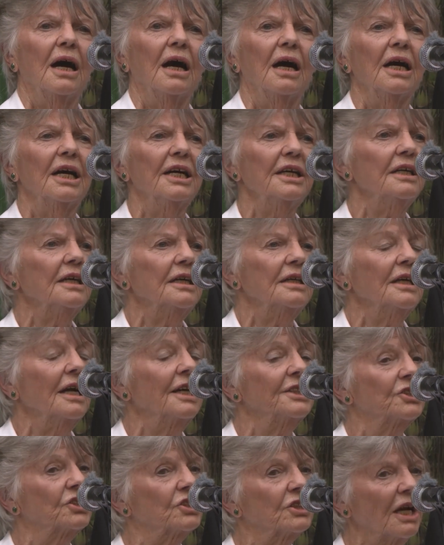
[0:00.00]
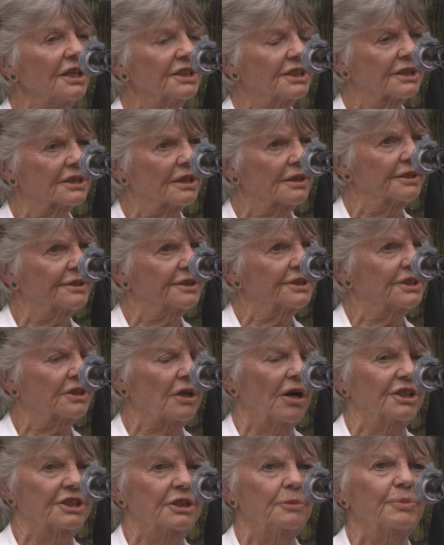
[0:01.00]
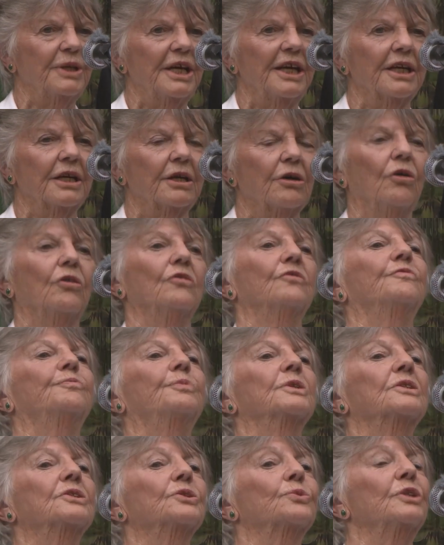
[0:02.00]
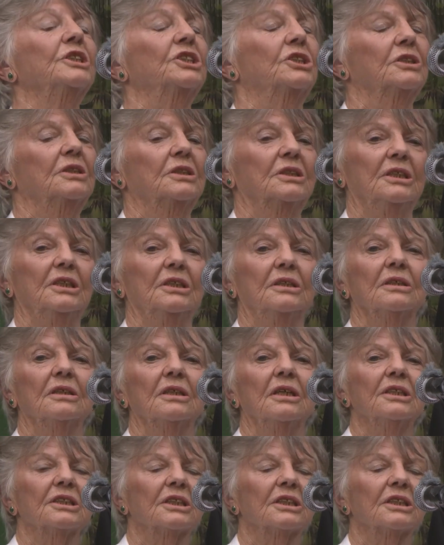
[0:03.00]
I had just started playing golf because Richard did,